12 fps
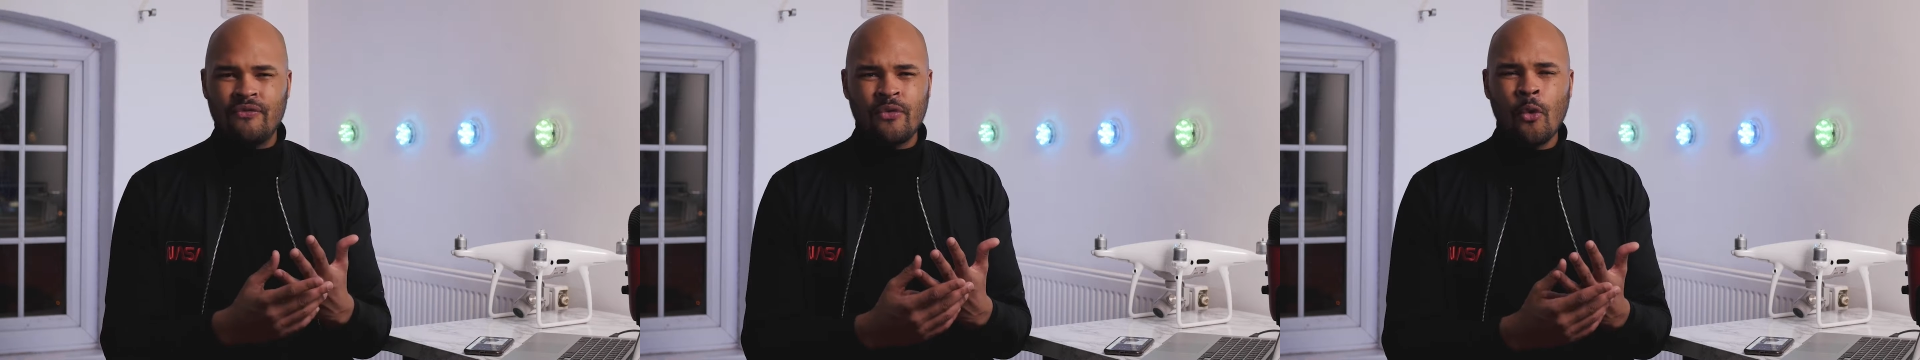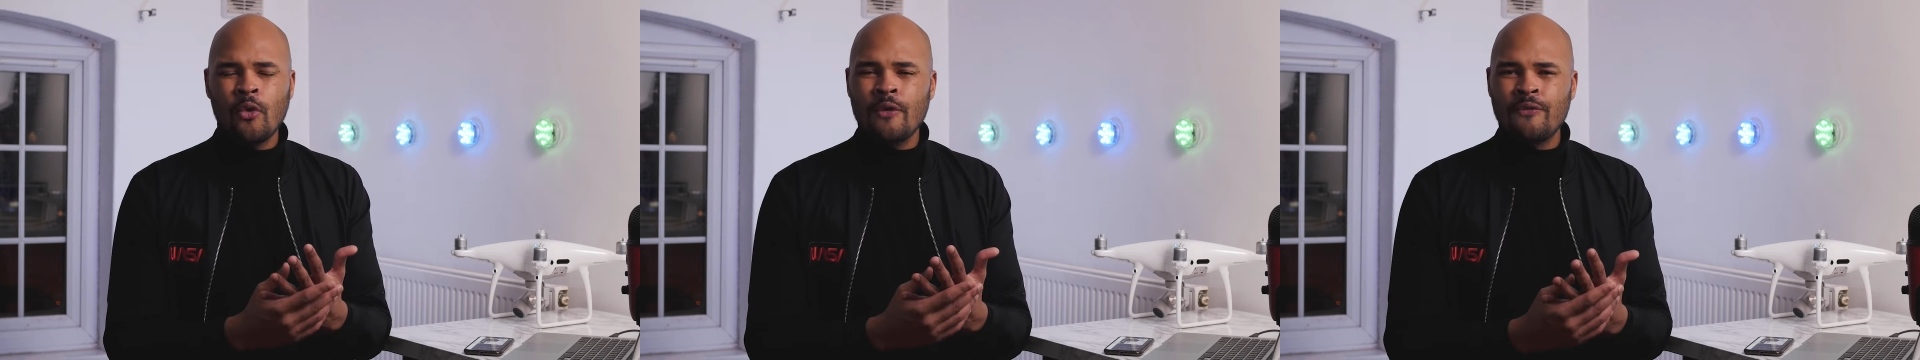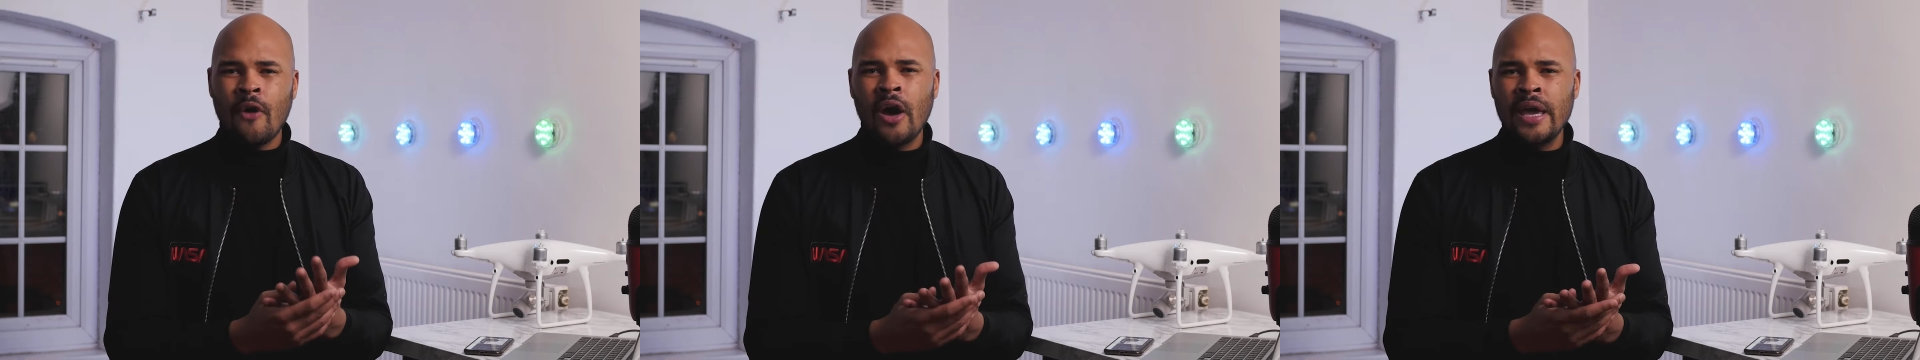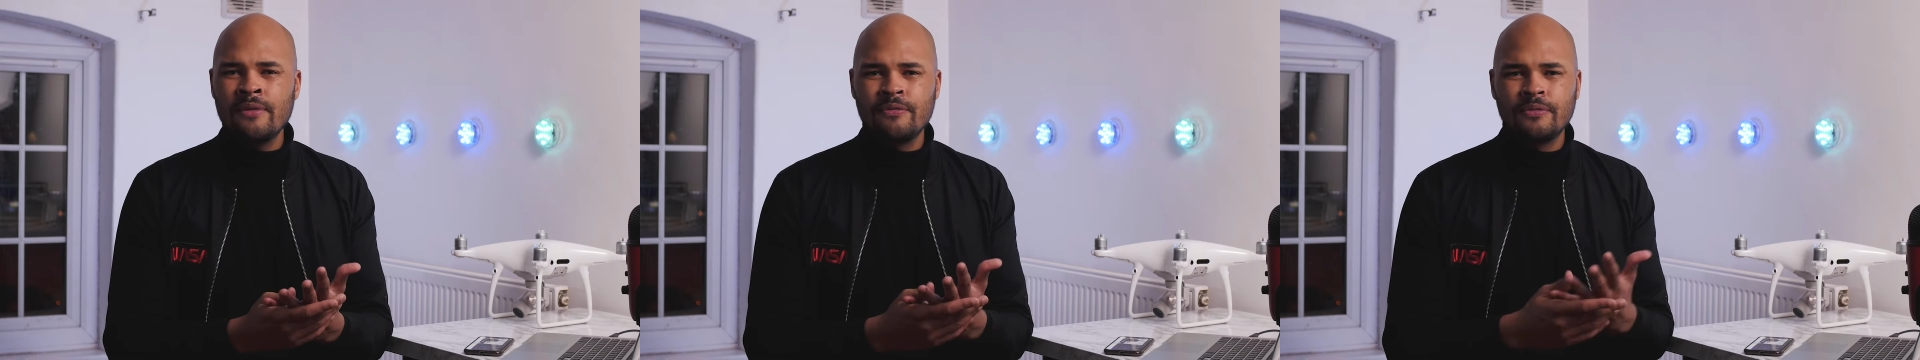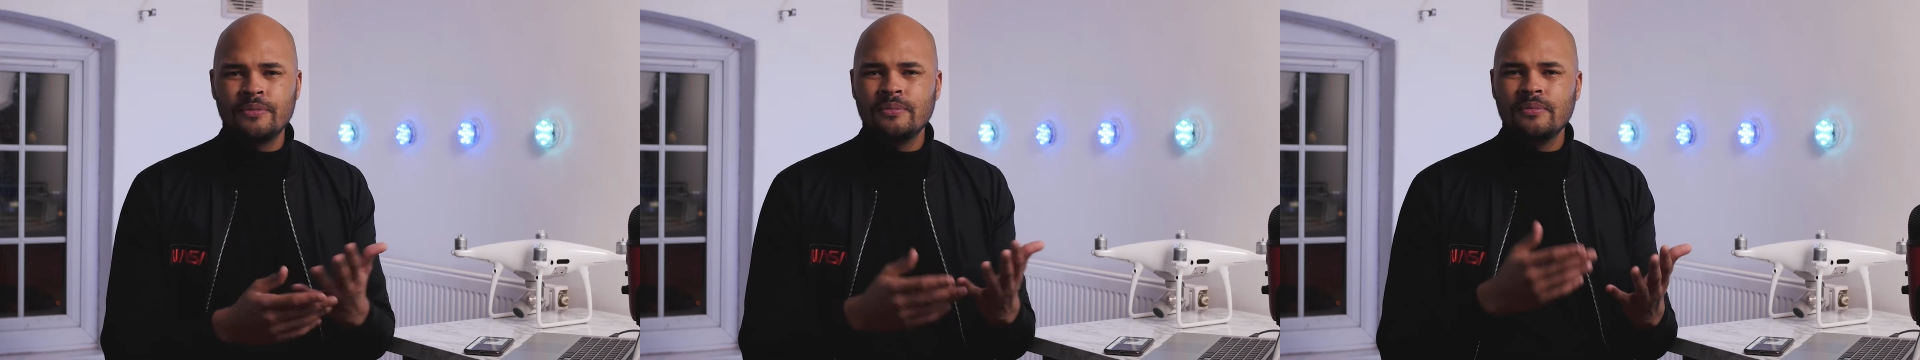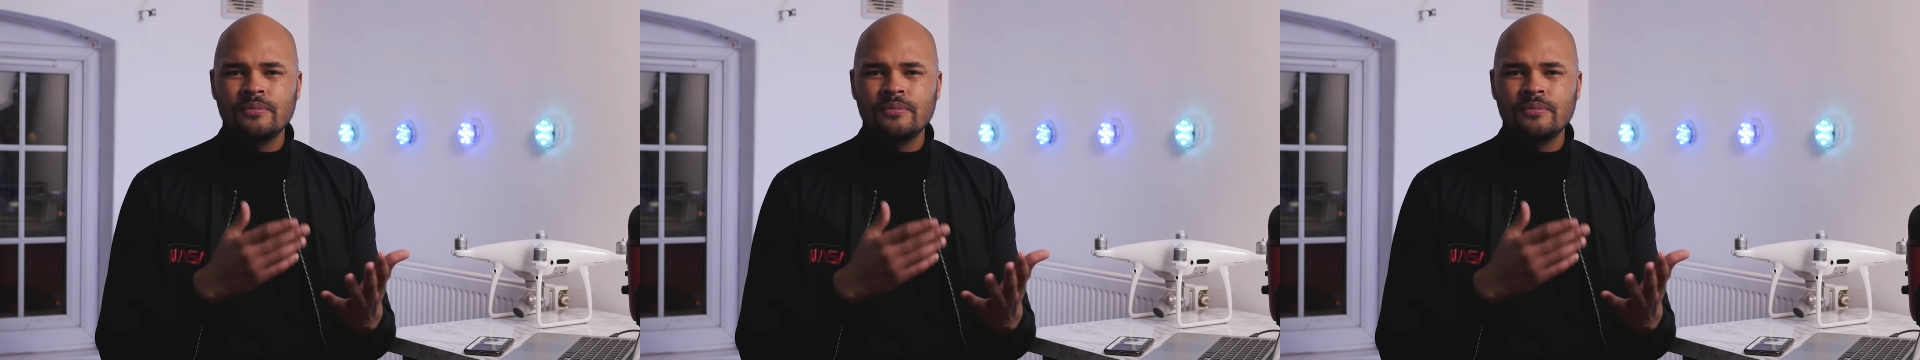4 or 5